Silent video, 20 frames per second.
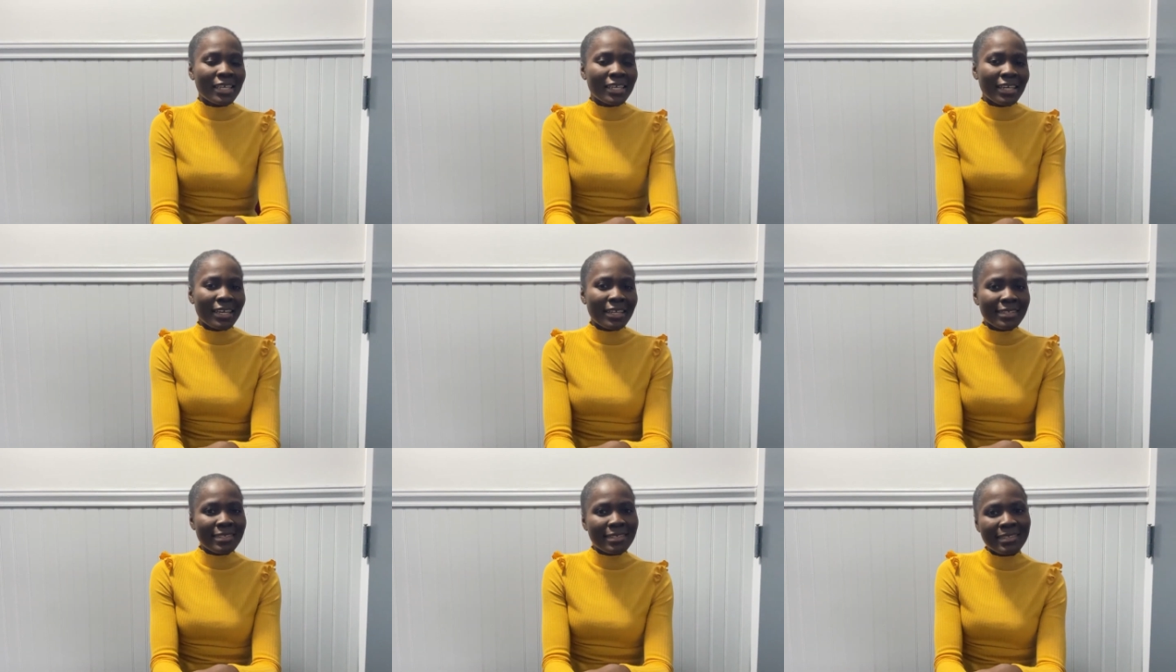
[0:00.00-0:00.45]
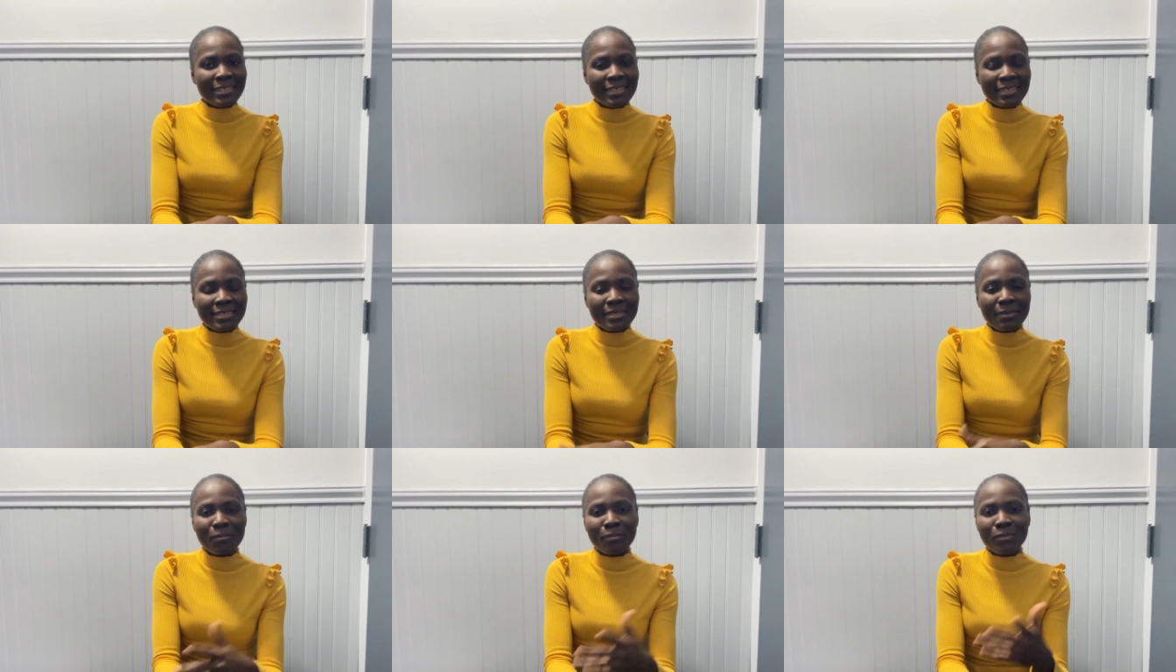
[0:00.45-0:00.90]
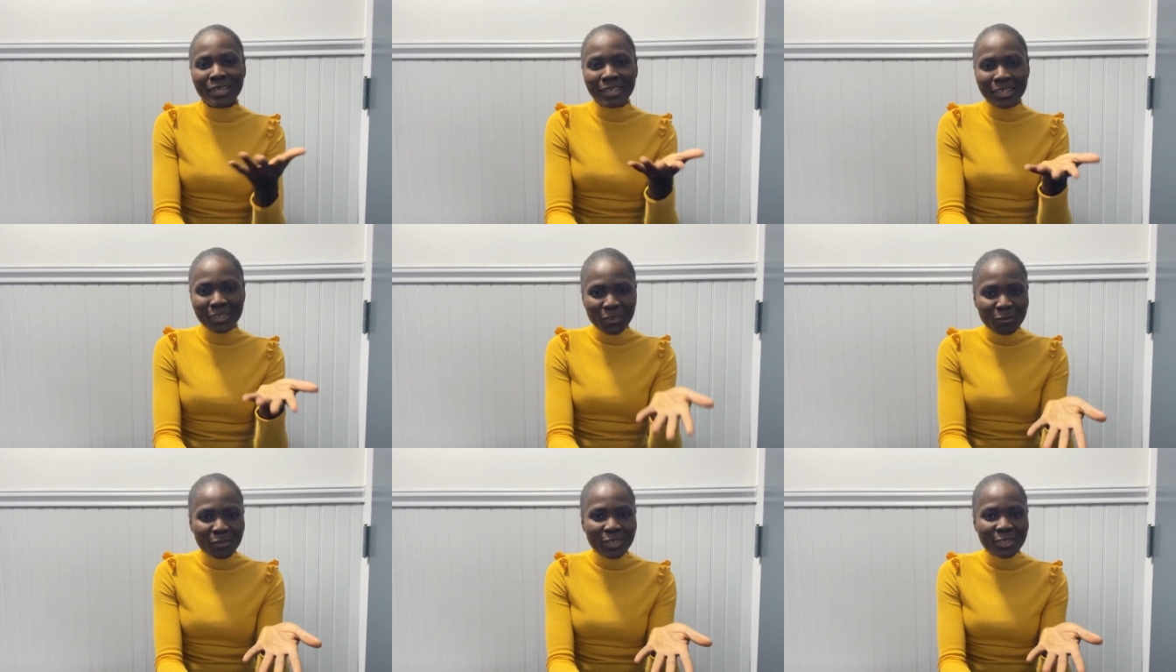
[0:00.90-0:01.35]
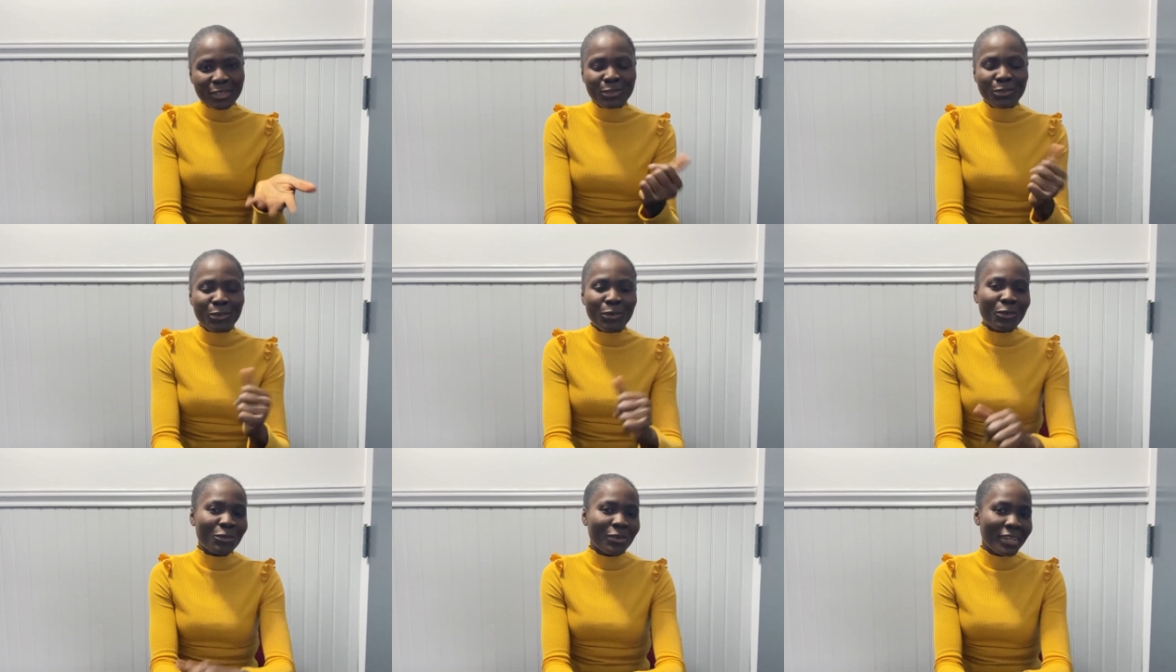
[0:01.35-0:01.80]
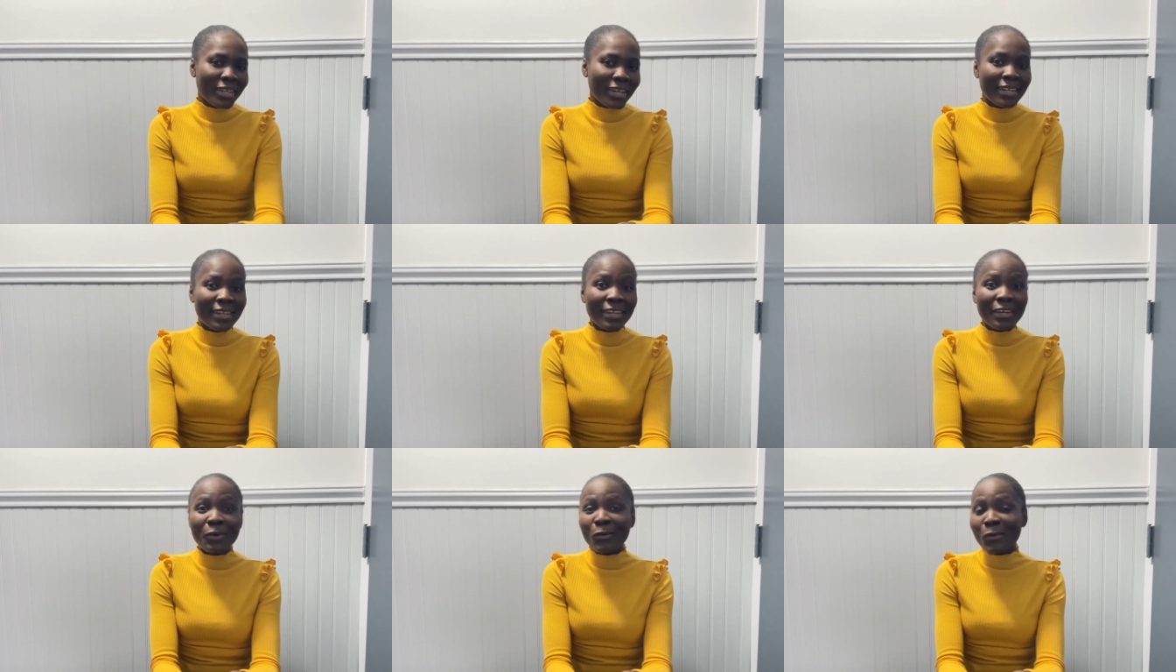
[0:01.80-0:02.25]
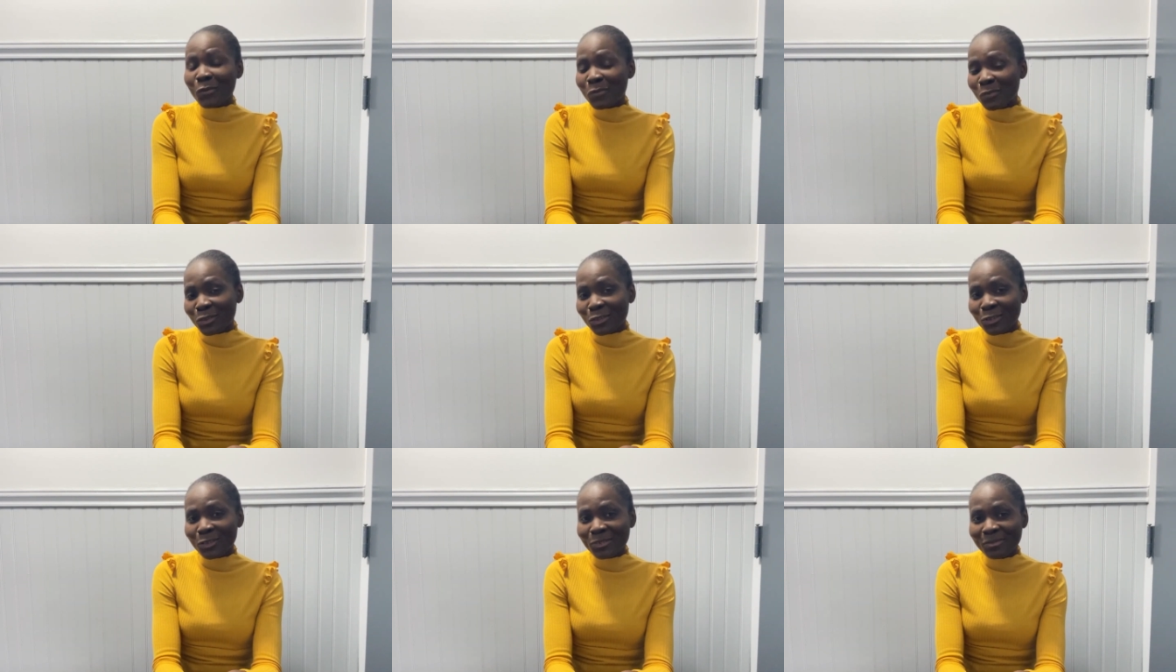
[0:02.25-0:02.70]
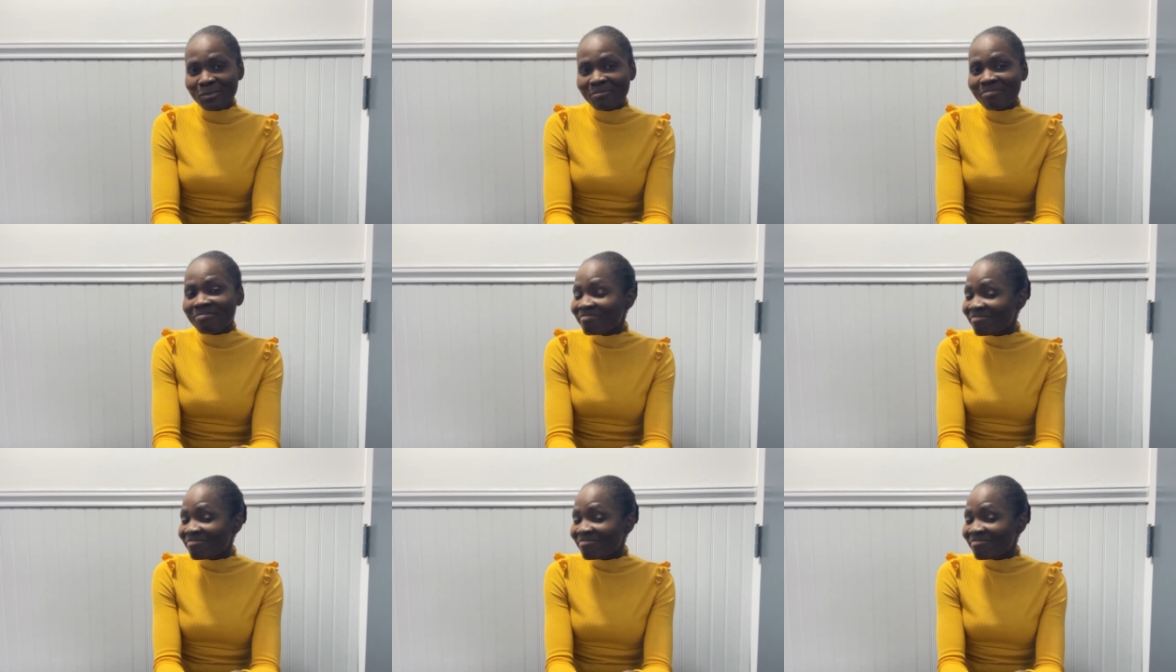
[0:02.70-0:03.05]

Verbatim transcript: Yes, it's a bit of a story and I hope you